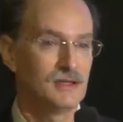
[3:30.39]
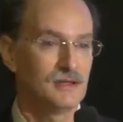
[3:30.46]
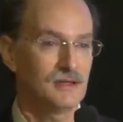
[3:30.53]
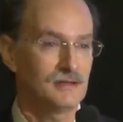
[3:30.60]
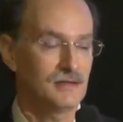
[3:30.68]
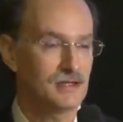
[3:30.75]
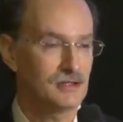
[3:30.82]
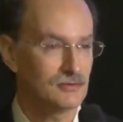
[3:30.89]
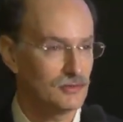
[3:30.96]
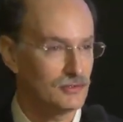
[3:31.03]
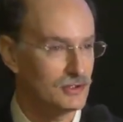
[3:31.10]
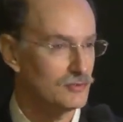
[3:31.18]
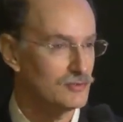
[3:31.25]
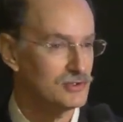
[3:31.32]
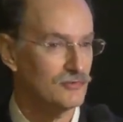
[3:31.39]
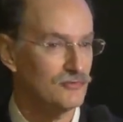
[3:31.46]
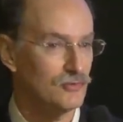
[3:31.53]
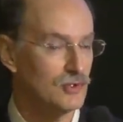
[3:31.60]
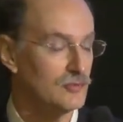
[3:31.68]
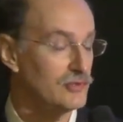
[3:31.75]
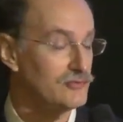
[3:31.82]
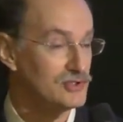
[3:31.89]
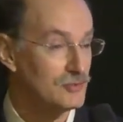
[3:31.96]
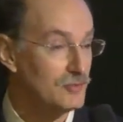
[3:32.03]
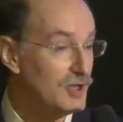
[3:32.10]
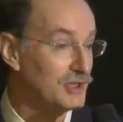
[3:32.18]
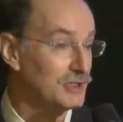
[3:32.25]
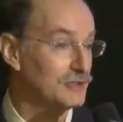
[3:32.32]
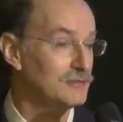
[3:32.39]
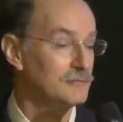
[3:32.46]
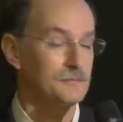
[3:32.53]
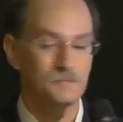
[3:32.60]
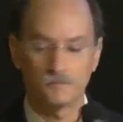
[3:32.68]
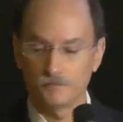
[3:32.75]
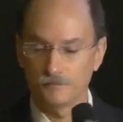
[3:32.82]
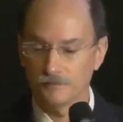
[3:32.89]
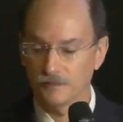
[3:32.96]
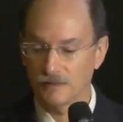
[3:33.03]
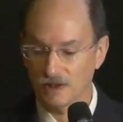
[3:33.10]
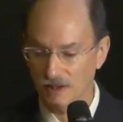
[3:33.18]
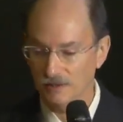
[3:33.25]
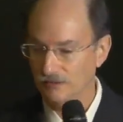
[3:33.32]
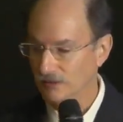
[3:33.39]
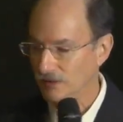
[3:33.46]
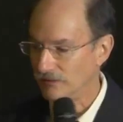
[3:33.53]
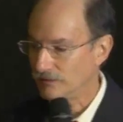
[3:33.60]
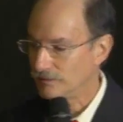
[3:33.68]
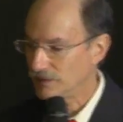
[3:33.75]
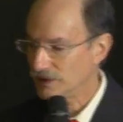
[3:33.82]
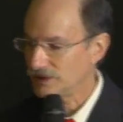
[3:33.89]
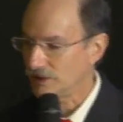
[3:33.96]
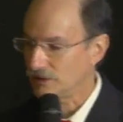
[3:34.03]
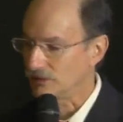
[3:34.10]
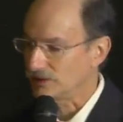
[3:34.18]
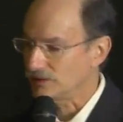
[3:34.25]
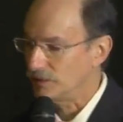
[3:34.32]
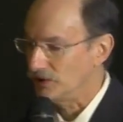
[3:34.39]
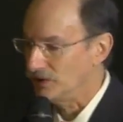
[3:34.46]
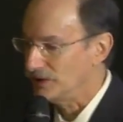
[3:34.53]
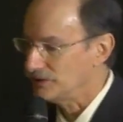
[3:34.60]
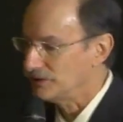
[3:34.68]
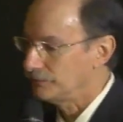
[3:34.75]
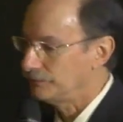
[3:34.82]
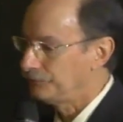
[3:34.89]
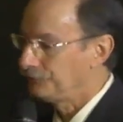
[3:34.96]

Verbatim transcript: He later learned it was a form of samadhi, kind of a mystical experience.